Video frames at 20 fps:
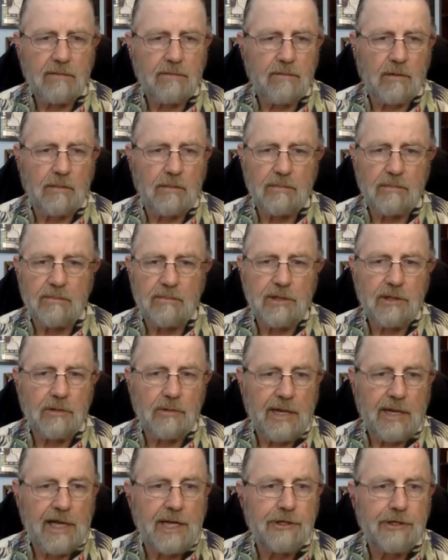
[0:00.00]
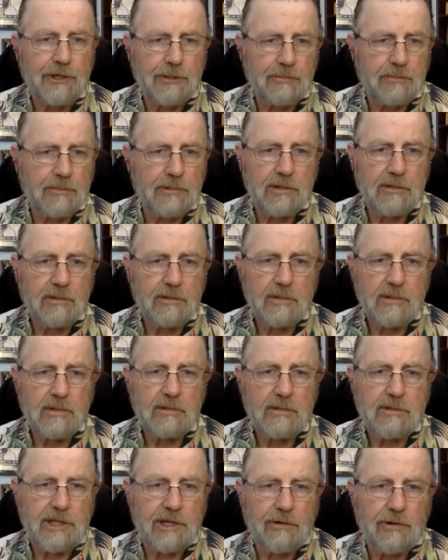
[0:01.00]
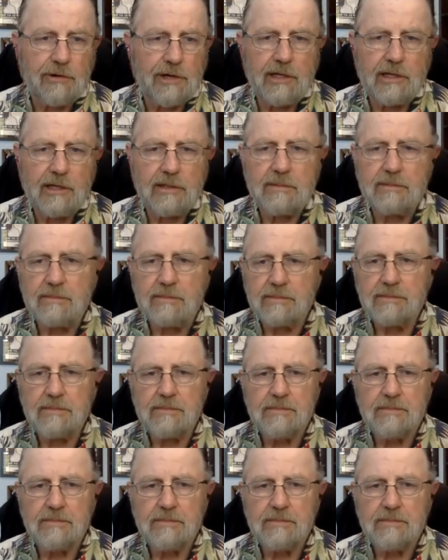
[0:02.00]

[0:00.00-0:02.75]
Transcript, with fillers: from, you know, Egypt, Syria,